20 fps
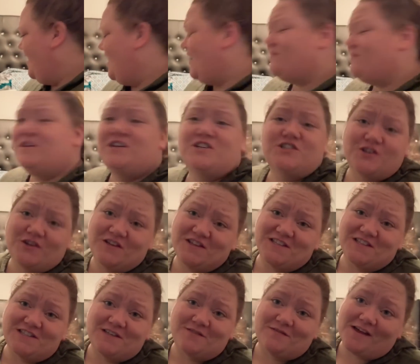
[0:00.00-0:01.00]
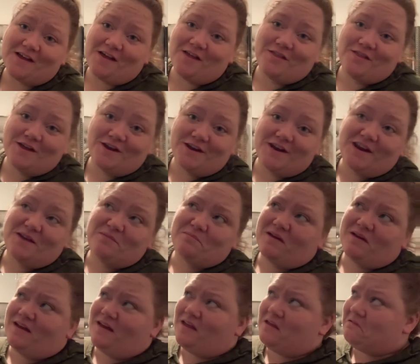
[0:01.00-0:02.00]
to show you the stuff I got London,
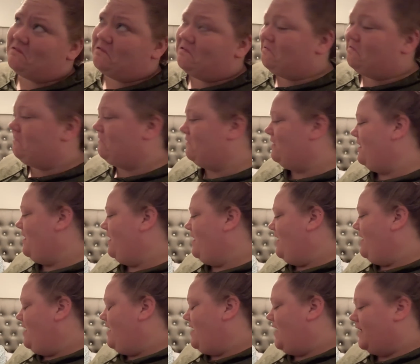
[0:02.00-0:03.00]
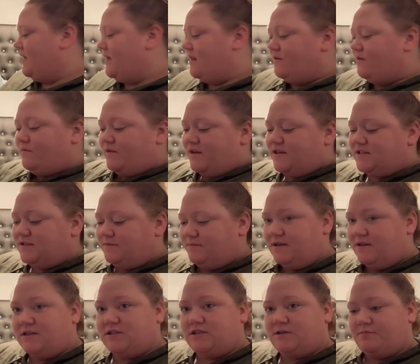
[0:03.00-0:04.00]
but I kind of want it to be
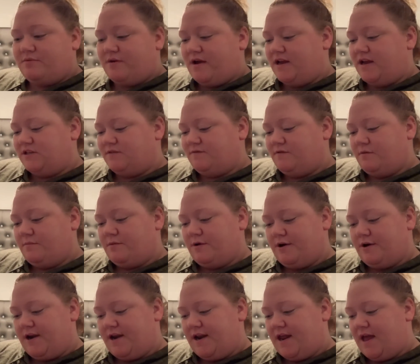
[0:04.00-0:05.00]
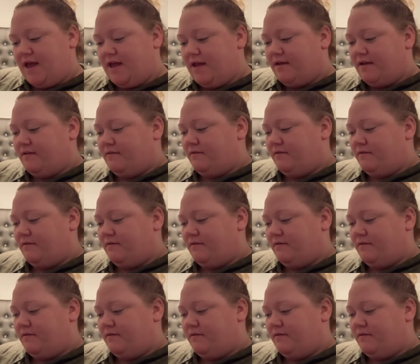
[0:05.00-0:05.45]
a surprise for Bernadette,